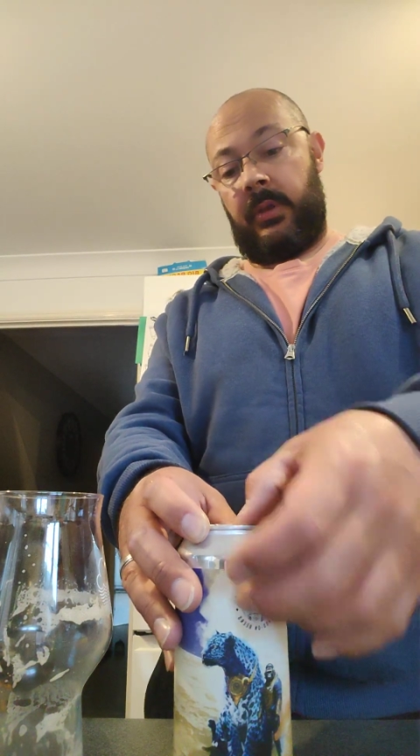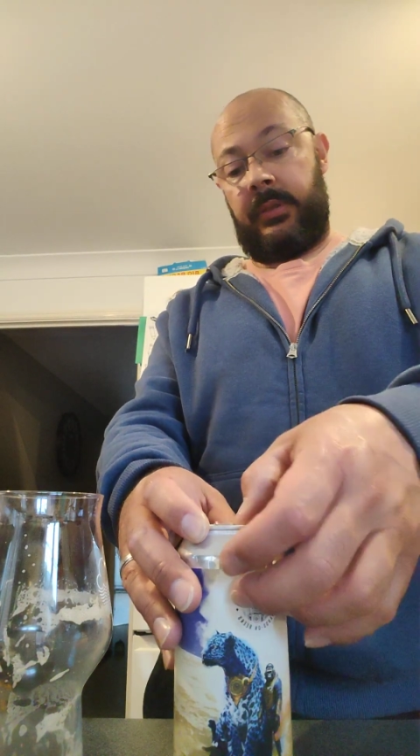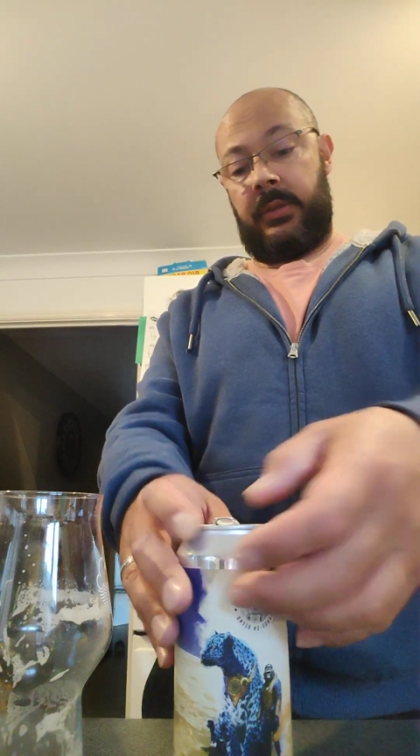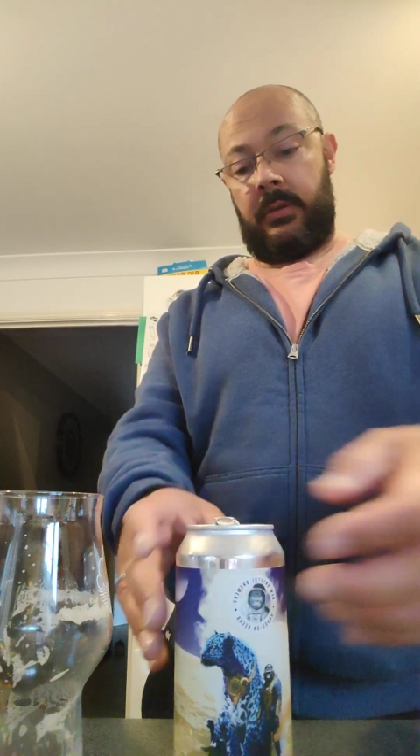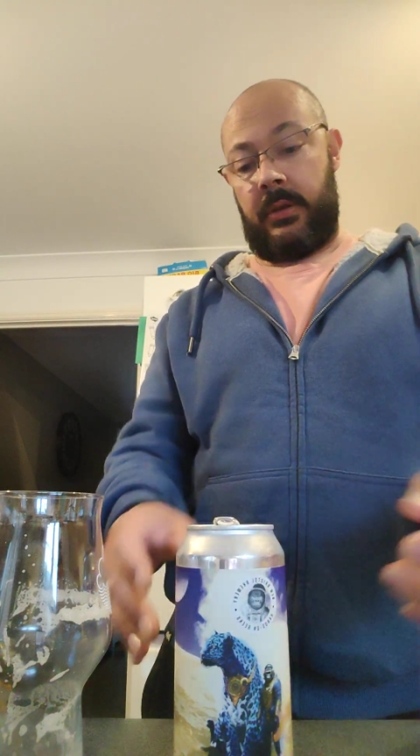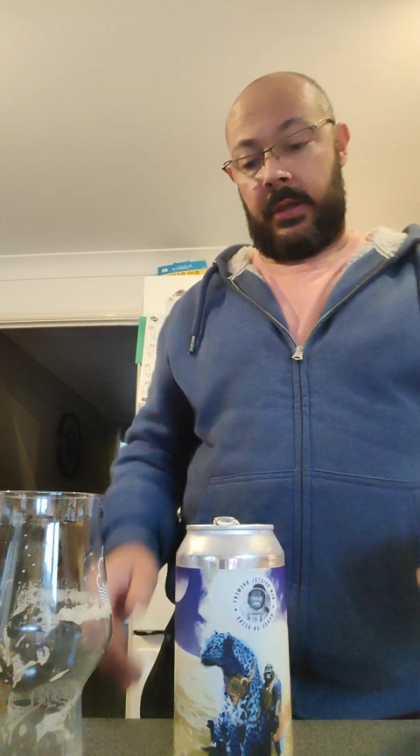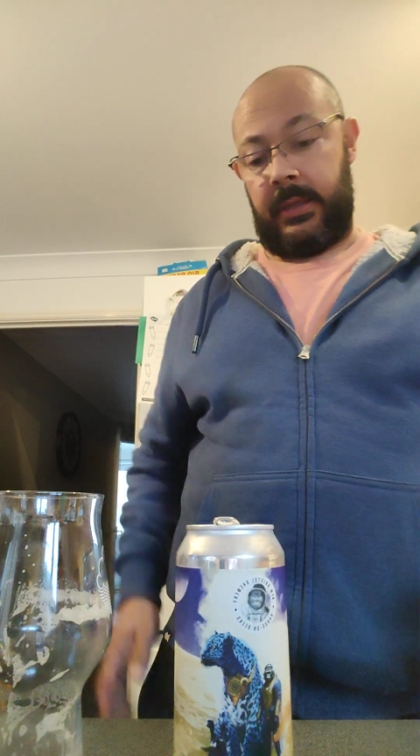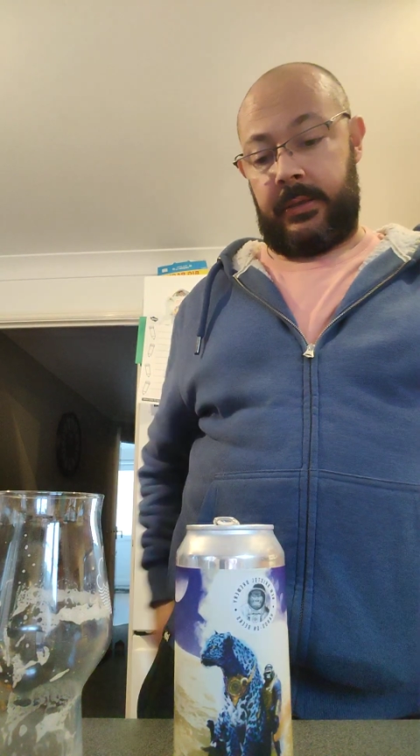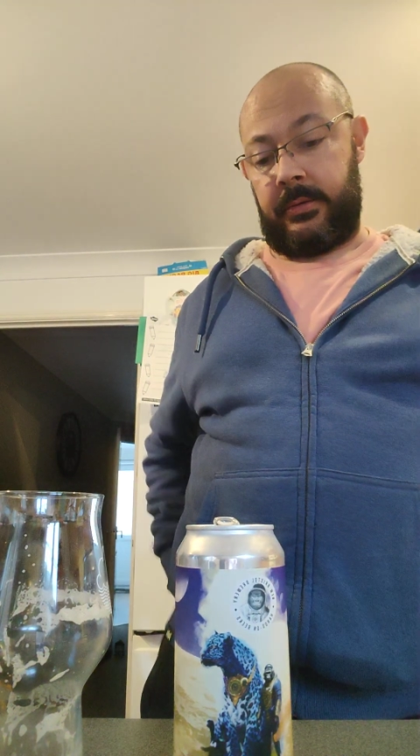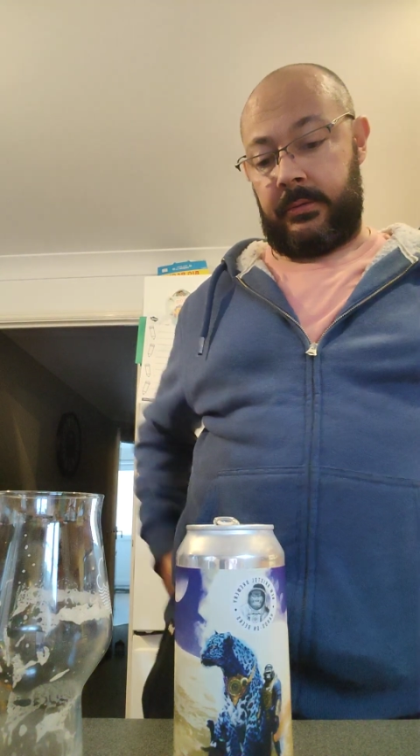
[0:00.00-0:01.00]
I do
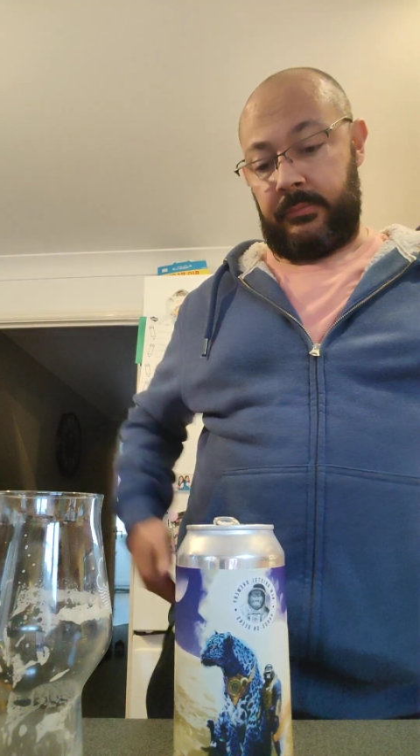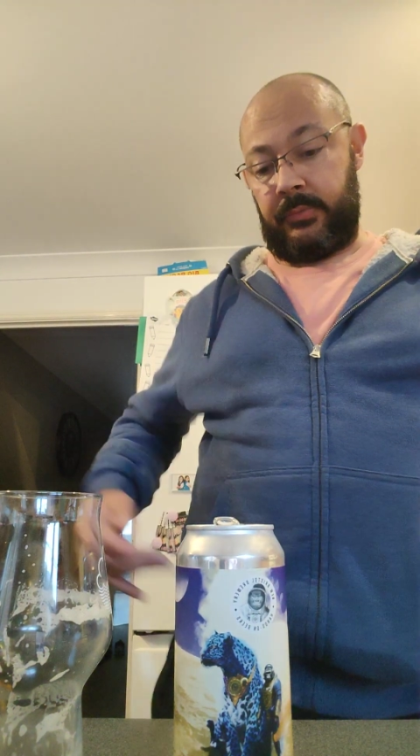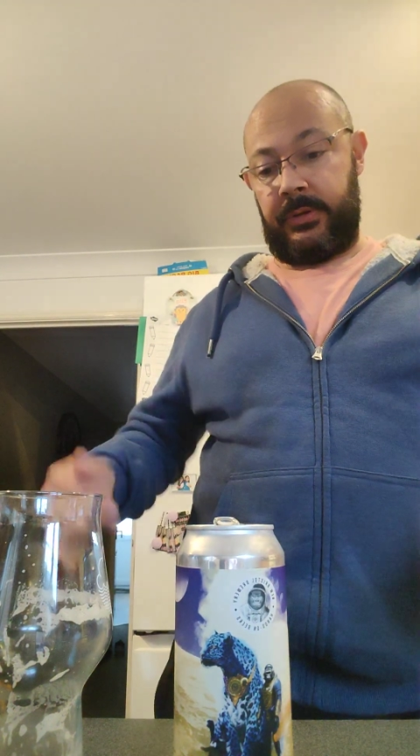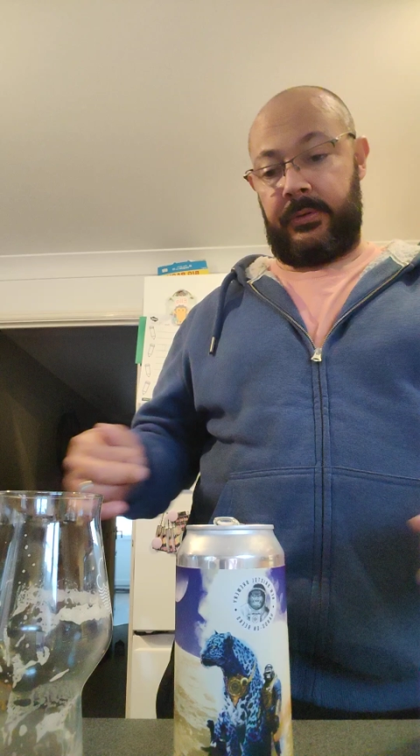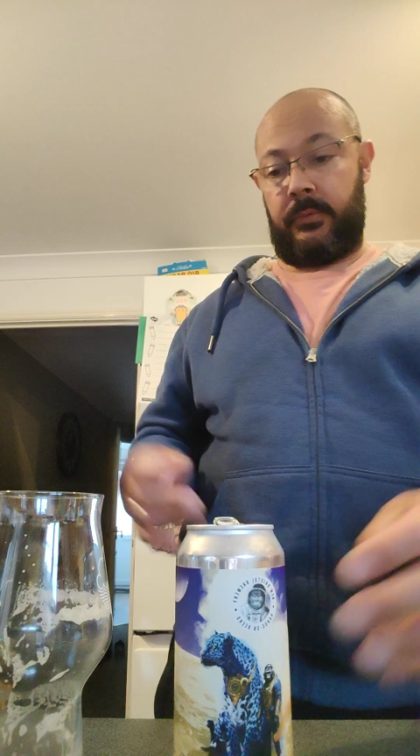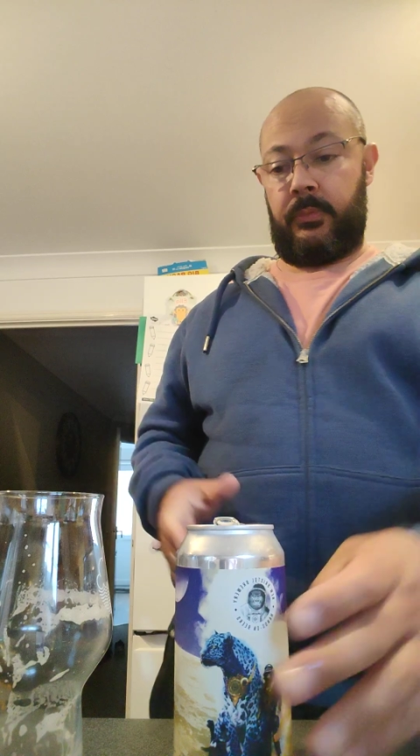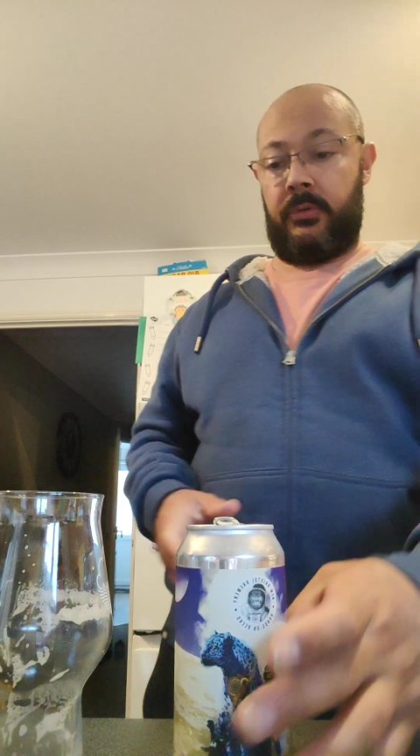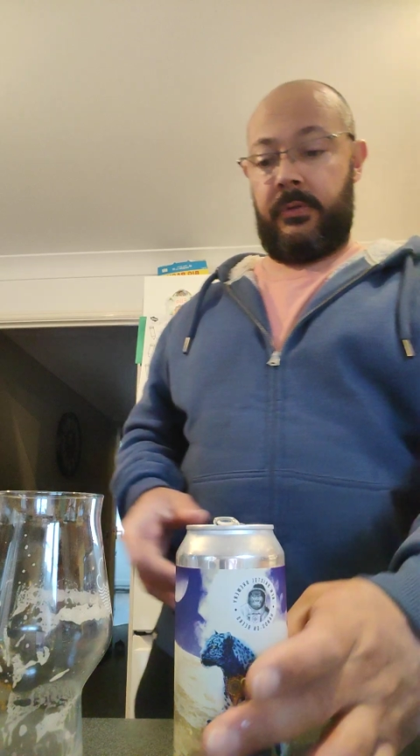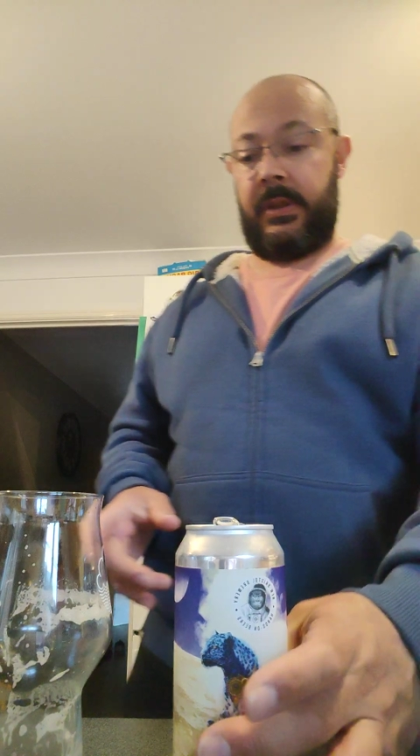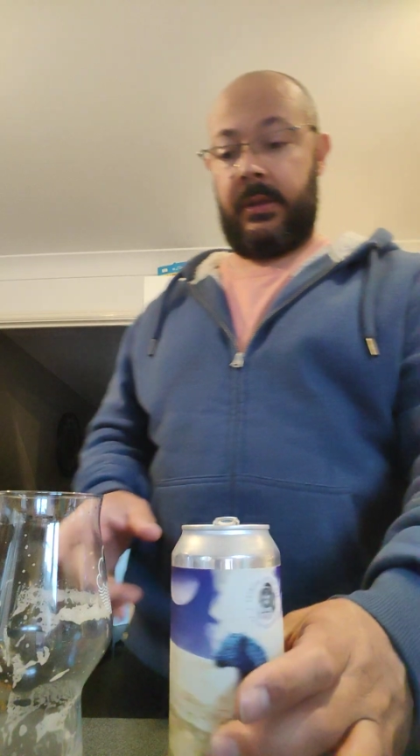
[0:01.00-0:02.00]
like Bristol
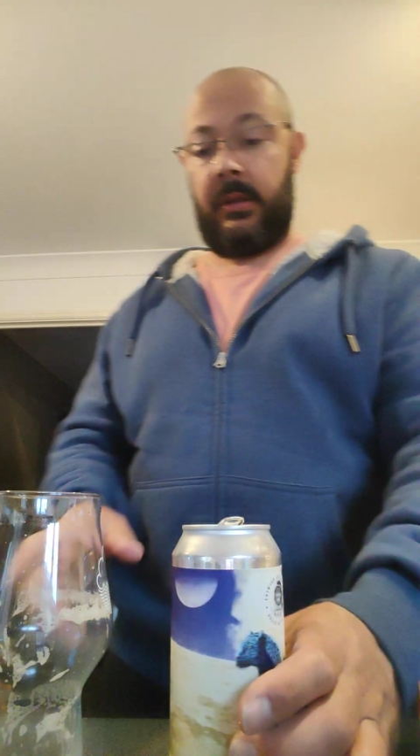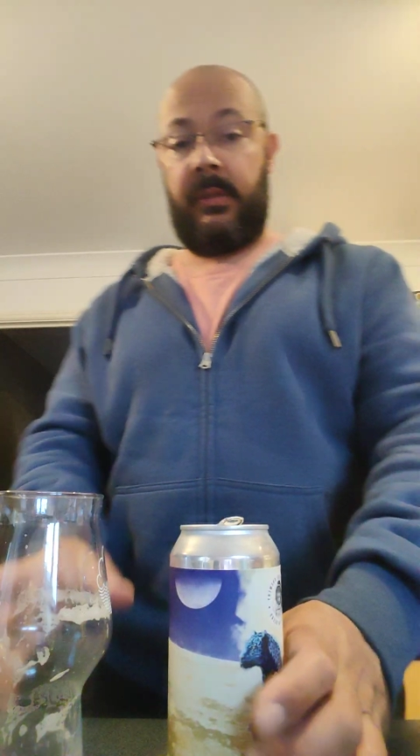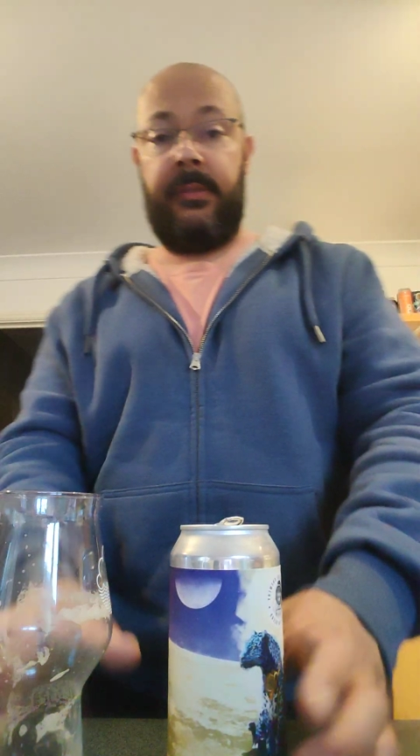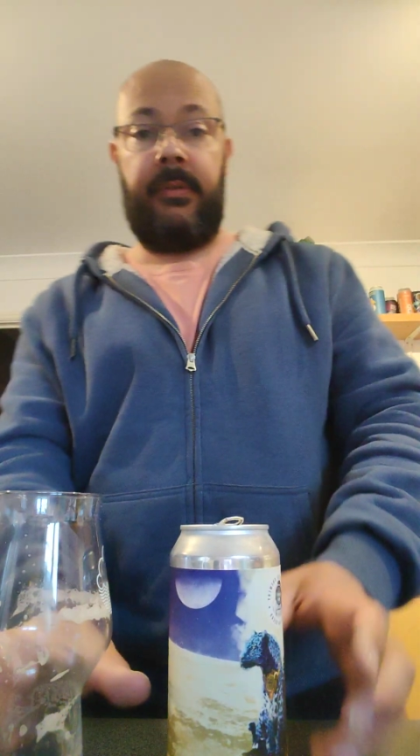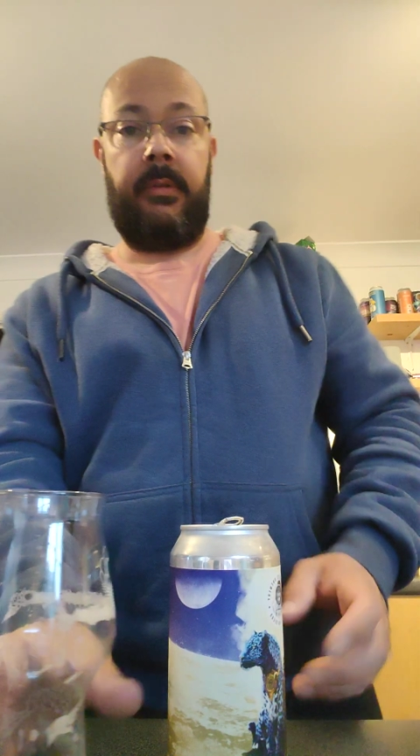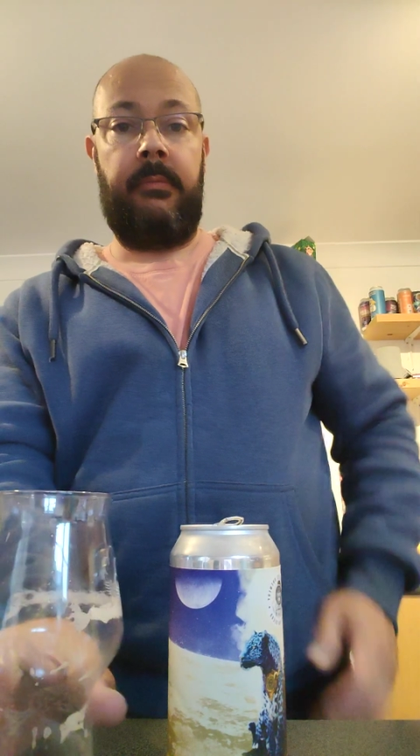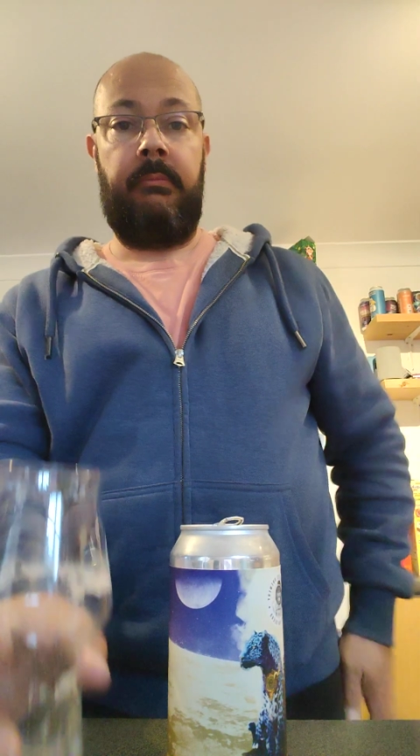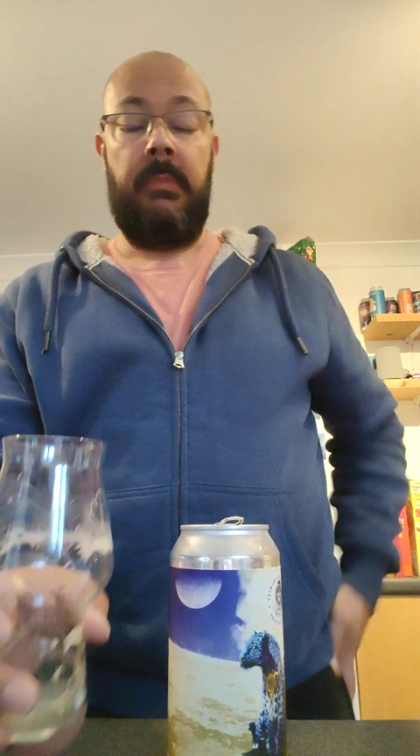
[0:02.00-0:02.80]
Brewery, and I like to